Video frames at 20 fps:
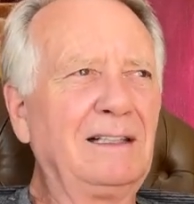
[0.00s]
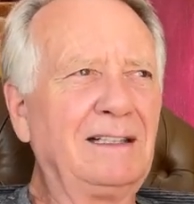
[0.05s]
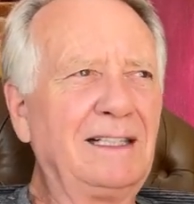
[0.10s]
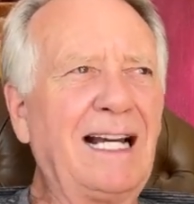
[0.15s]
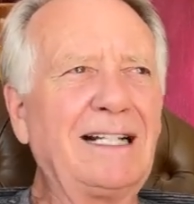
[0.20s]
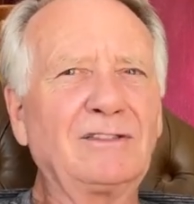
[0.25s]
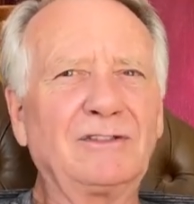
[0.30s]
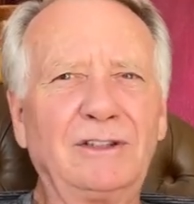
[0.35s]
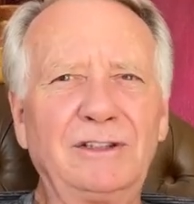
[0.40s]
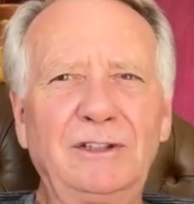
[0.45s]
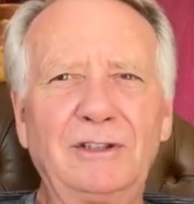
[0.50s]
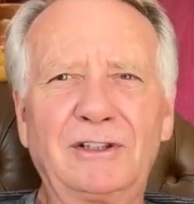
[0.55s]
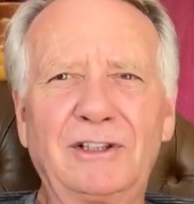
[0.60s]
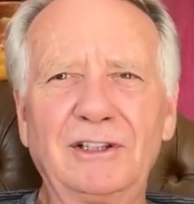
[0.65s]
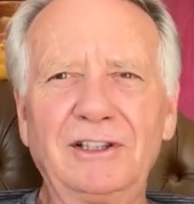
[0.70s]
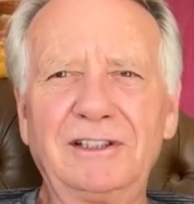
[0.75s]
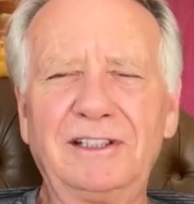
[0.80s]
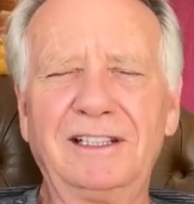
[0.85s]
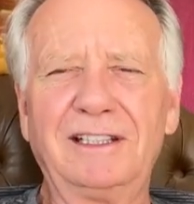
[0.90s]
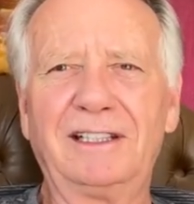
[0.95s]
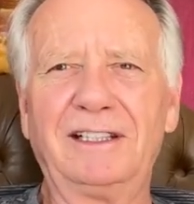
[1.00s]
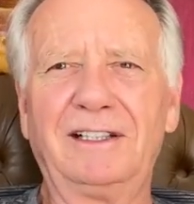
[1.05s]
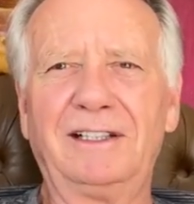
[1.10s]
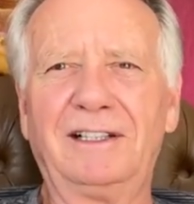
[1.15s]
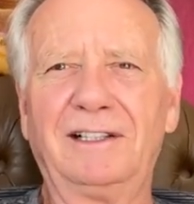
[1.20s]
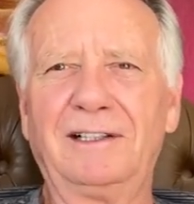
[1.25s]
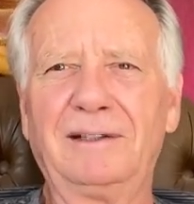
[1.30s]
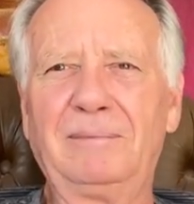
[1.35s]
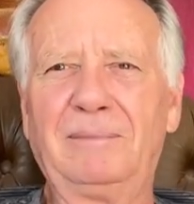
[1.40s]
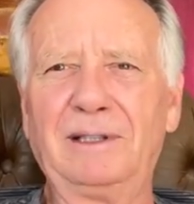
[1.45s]
Actually, you could get it
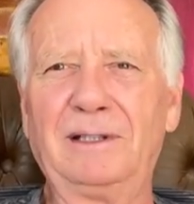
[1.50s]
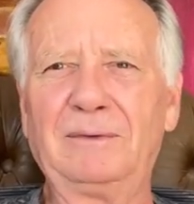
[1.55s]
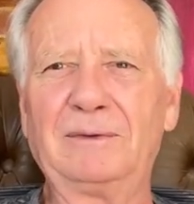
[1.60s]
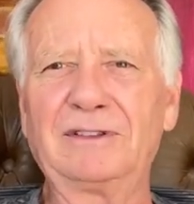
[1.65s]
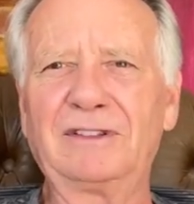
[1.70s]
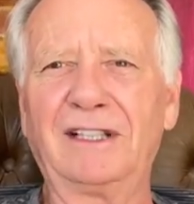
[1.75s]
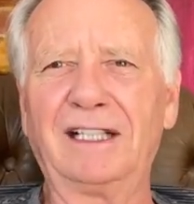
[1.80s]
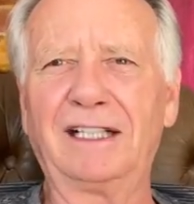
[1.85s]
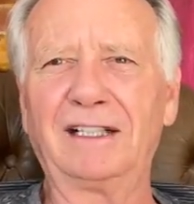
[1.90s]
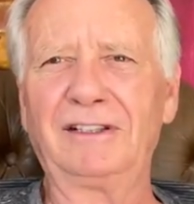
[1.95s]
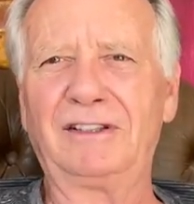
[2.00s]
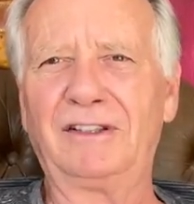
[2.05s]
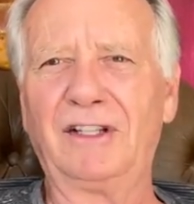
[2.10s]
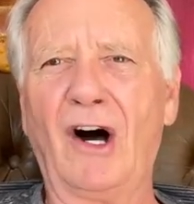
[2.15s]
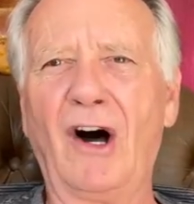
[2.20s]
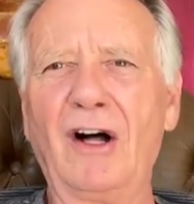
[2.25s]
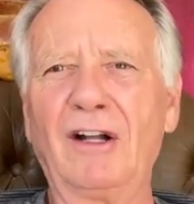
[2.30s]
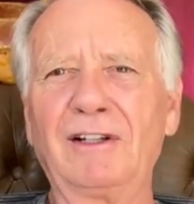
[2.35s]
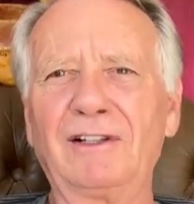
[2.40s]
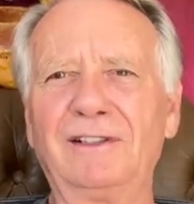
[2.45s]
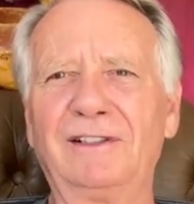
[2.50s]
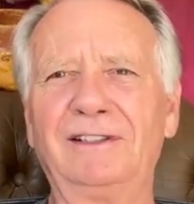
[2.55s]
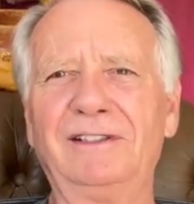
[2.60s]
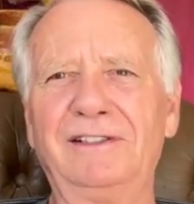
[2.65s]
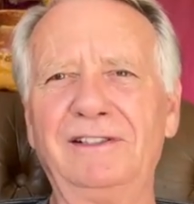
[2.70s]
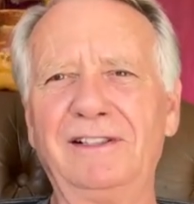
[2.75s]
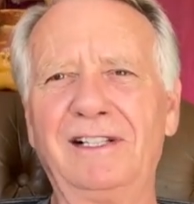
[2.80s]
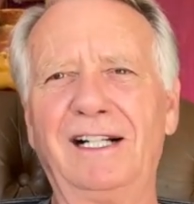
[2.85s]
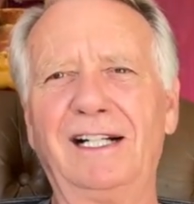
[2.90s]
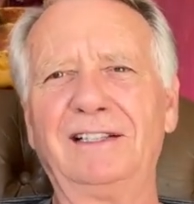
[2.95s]
here, but it was like $1 in
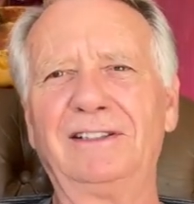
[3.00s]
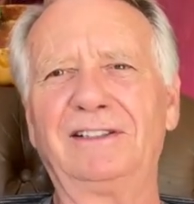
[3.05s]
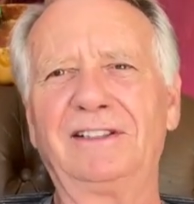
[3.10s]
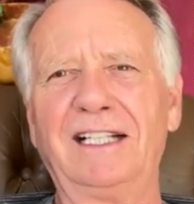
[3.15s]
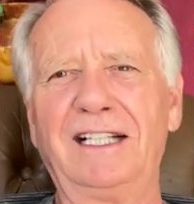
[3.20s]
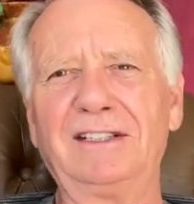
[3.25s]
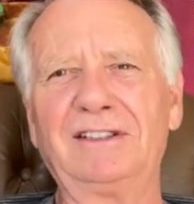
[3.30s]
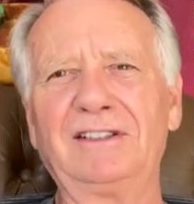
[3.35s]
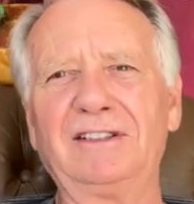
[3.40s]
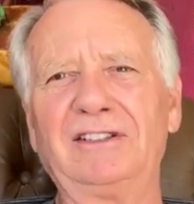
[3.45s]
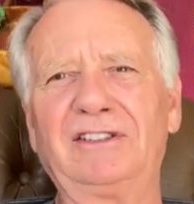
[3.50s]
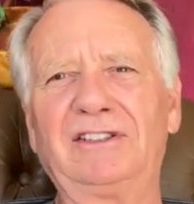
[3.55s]
the United States and